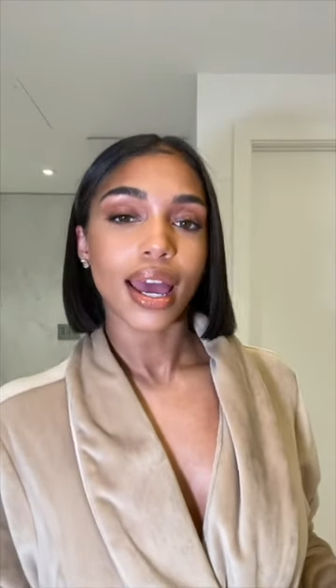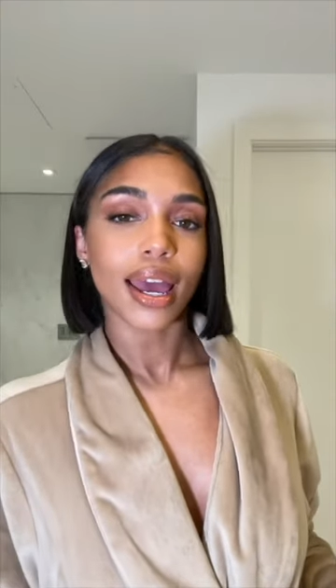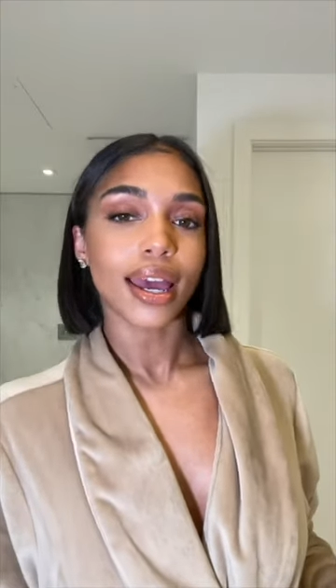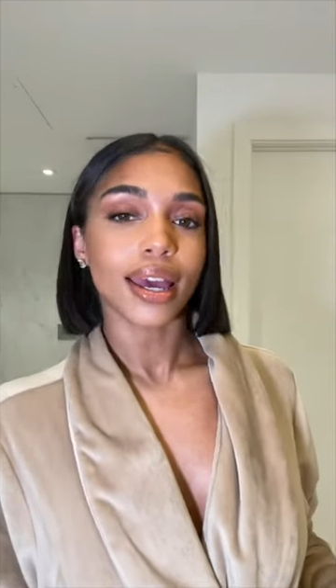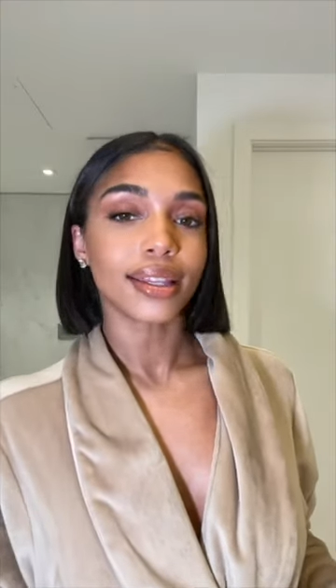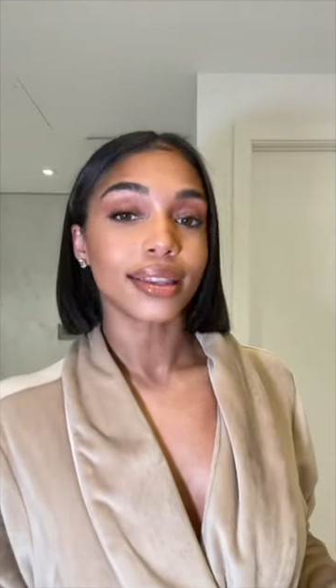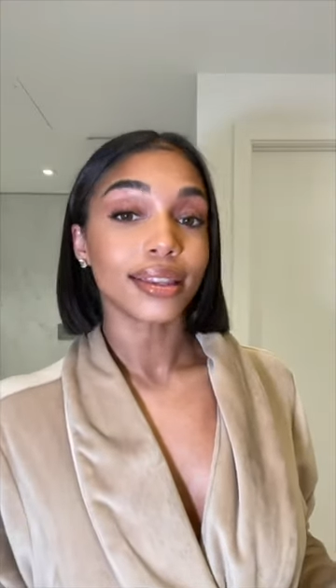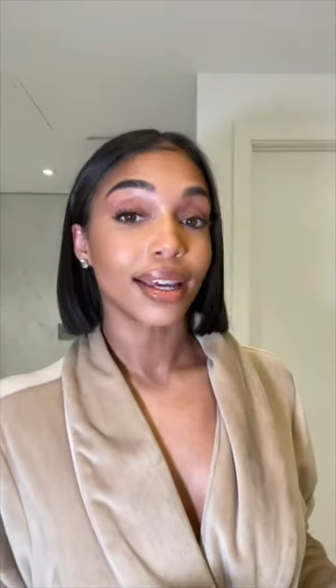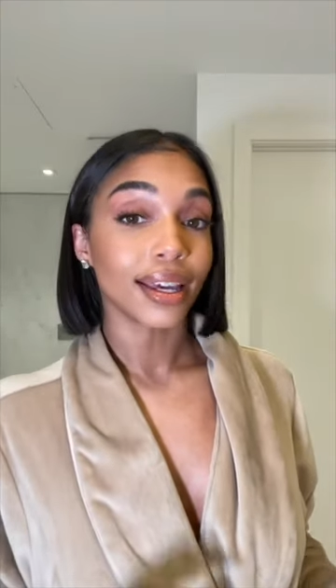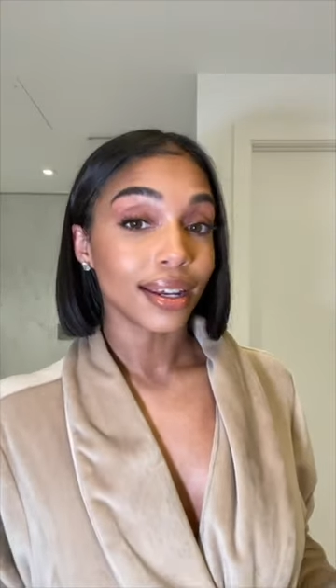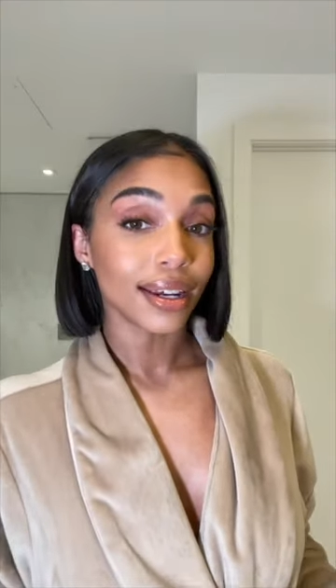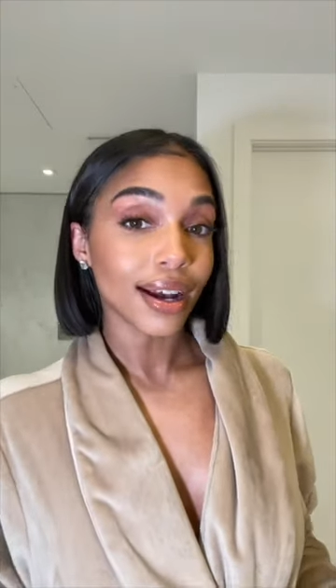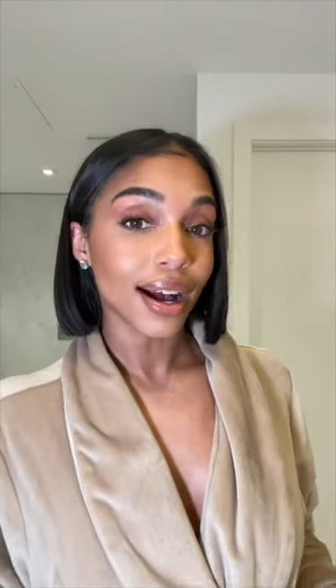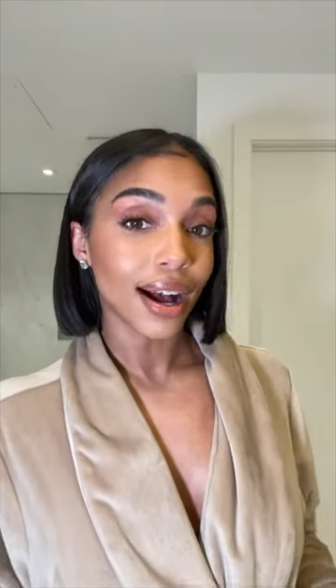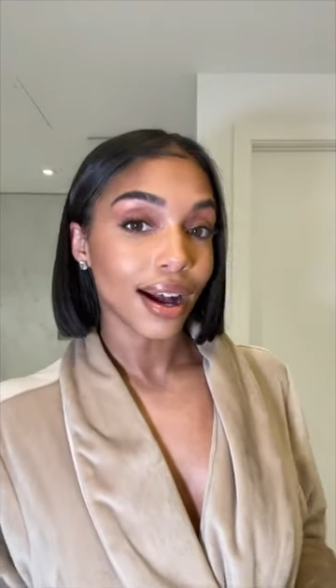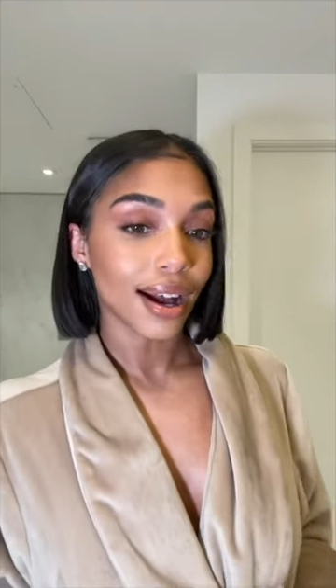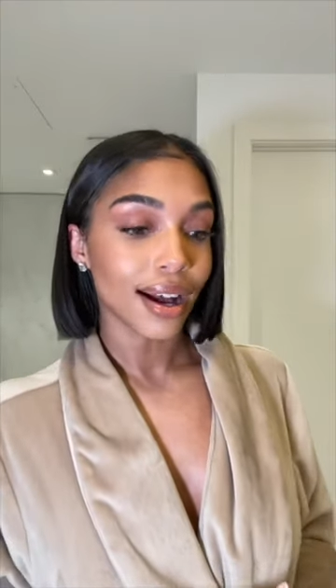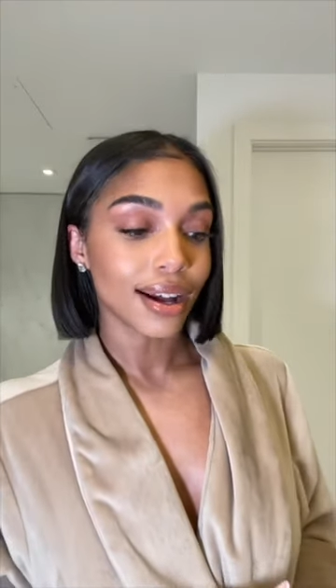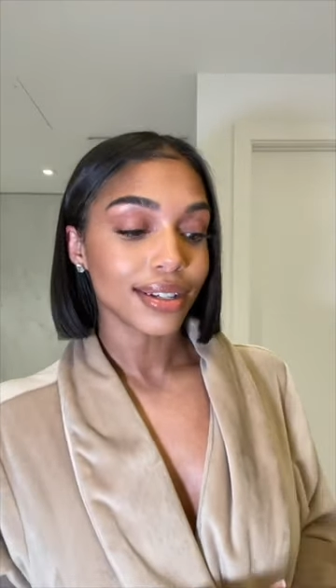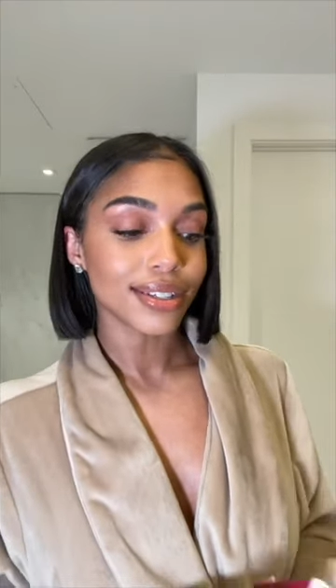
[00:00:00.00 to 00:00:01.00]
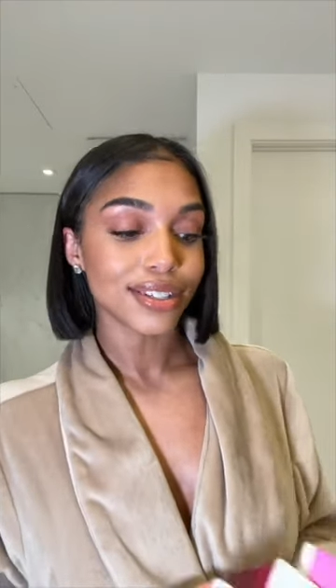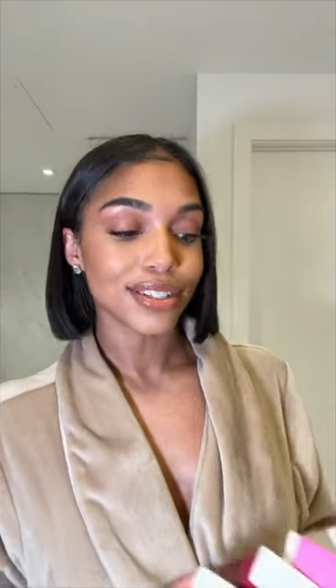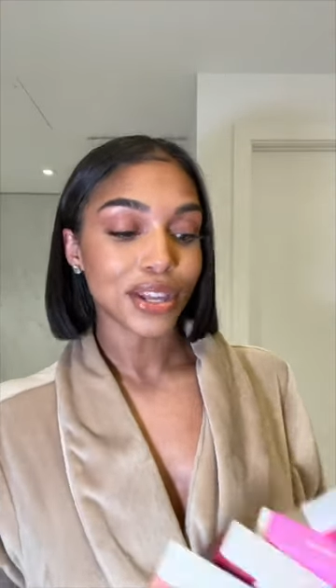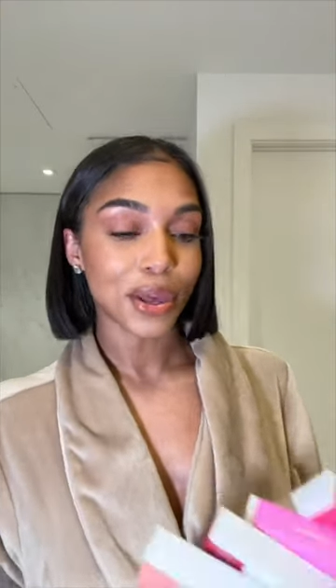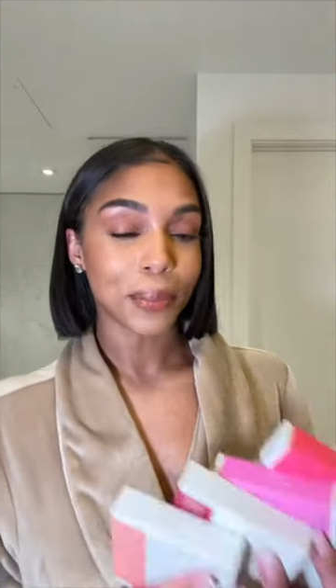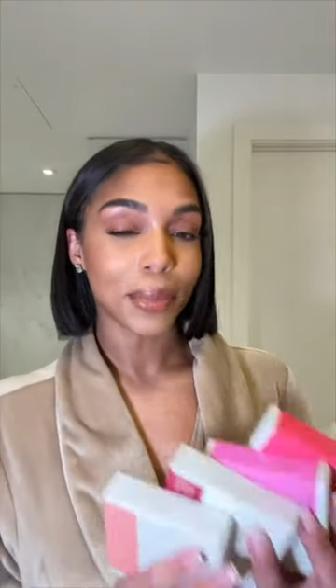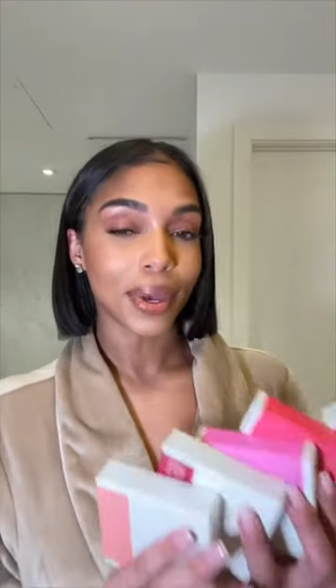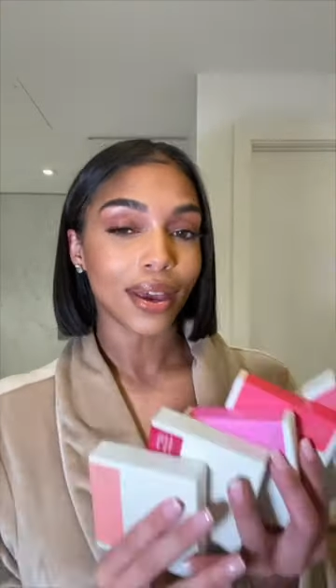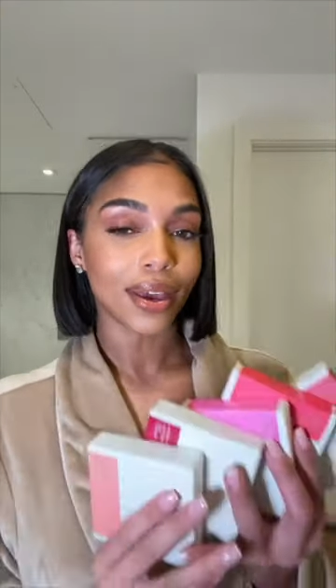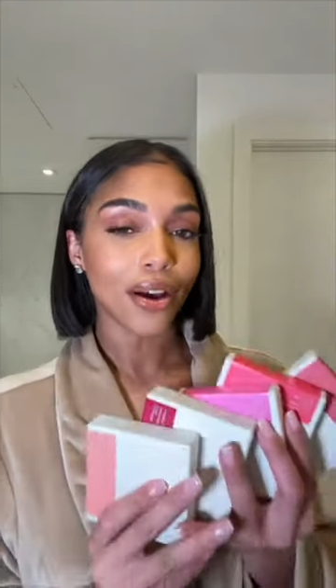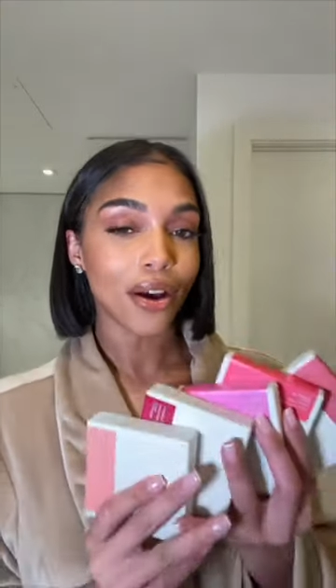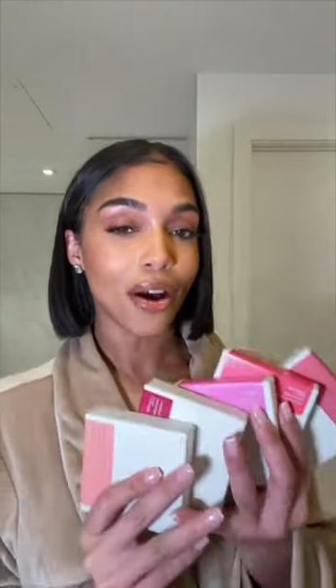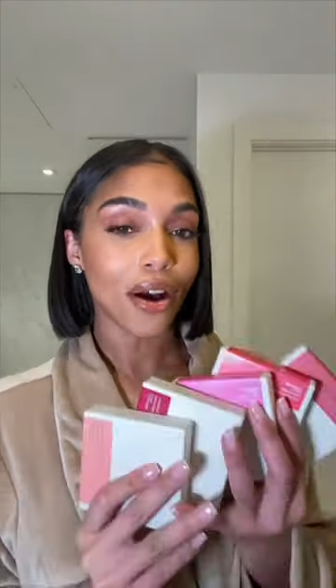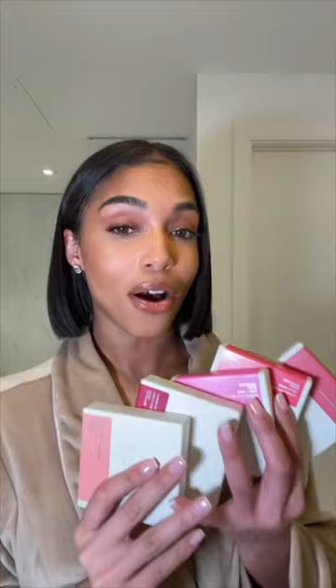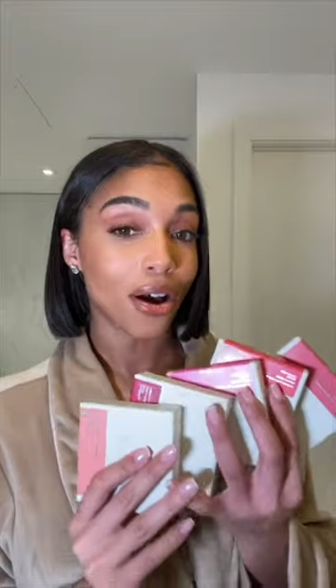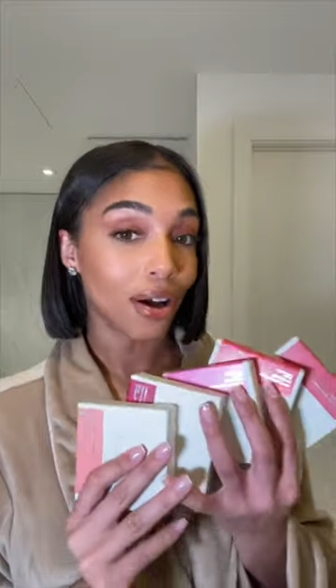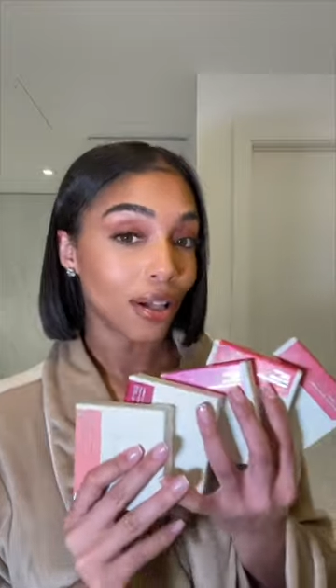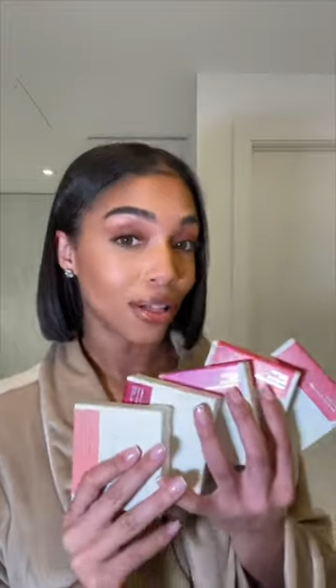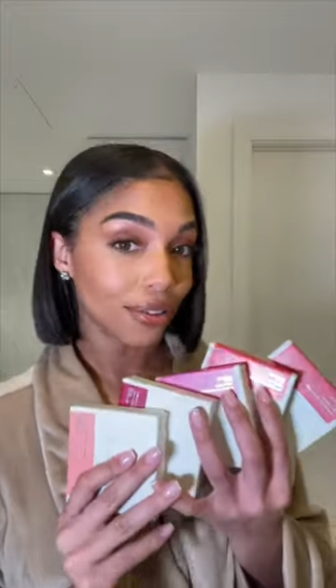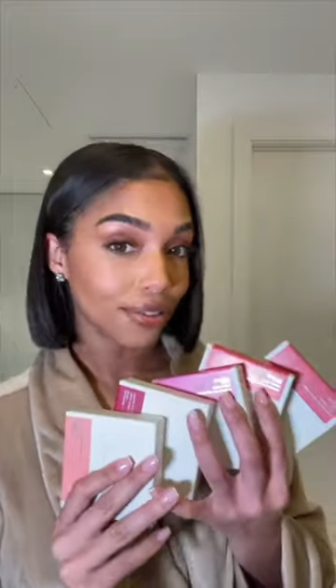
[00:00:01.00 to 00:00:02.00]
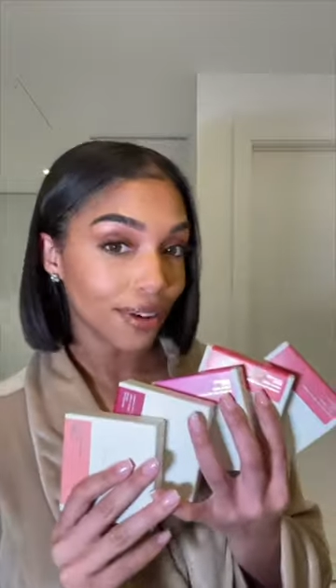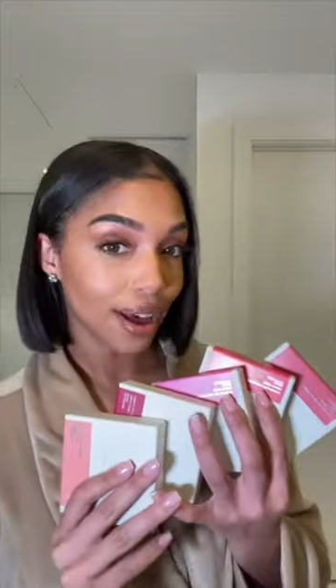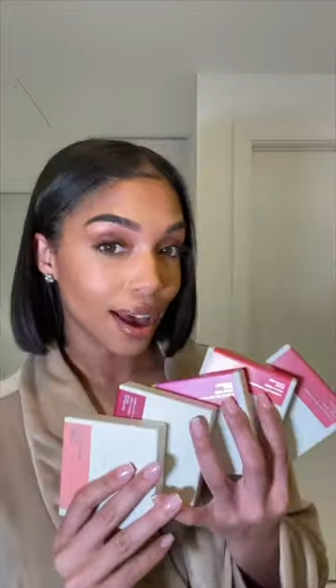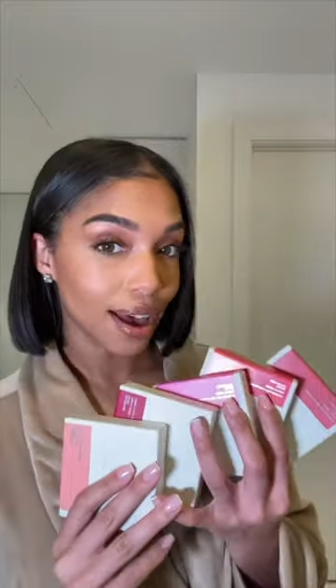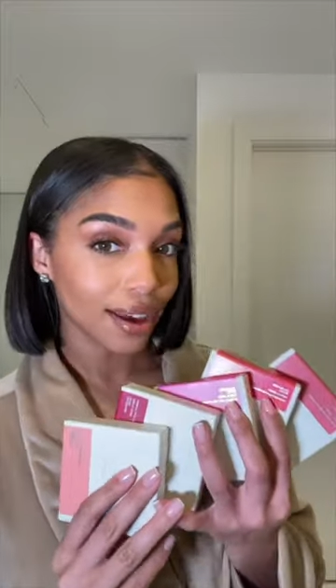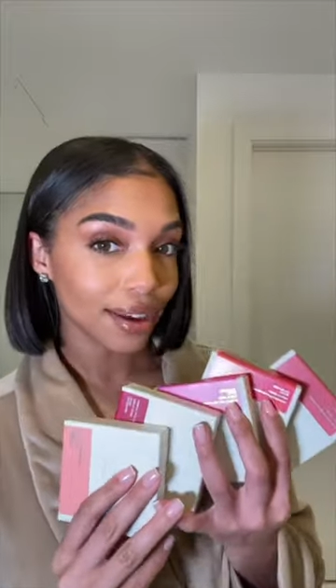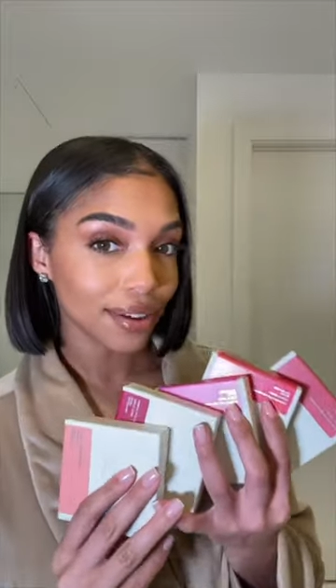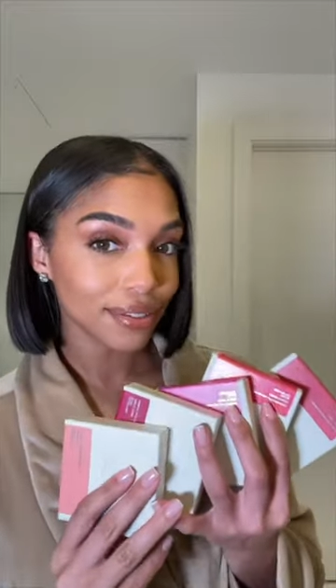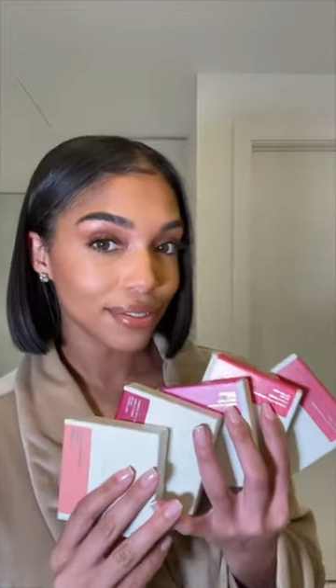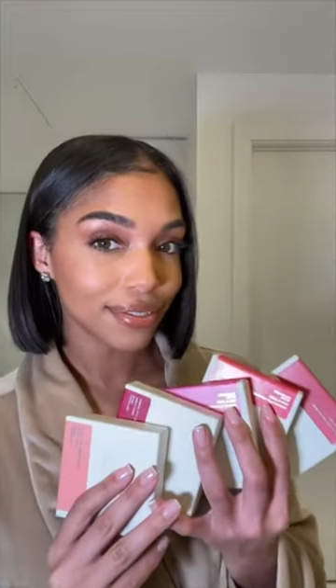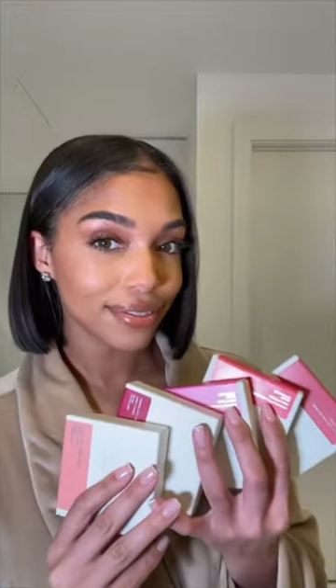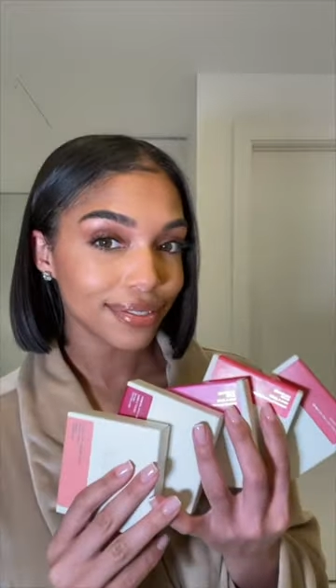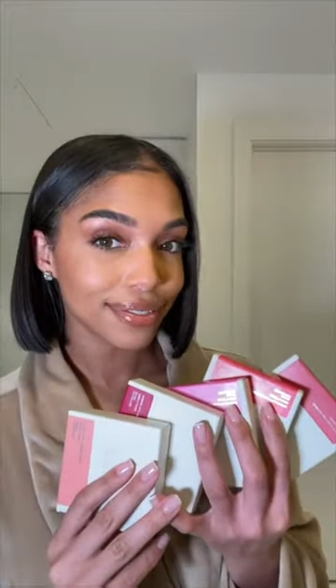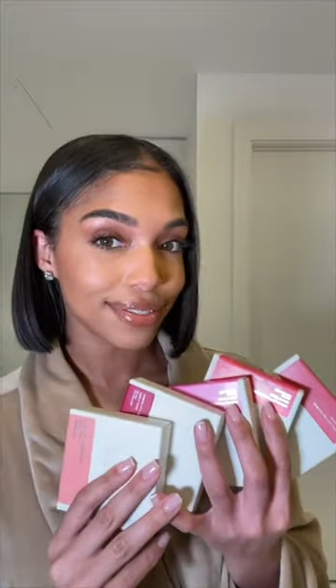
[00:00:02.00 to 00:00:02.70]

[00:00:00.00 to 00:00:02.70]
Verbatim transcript: and Lady Gaga just sent me all five